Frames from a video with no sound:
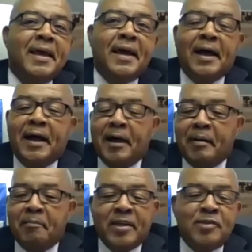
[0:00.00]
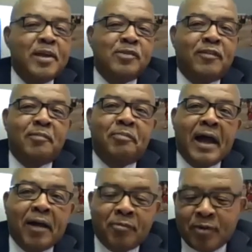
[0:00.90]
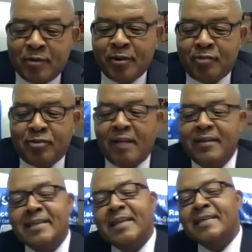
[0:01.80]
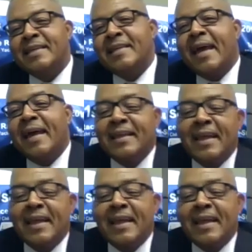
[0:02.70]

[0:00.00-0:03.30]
Makes you very proud when you're traveling and see that.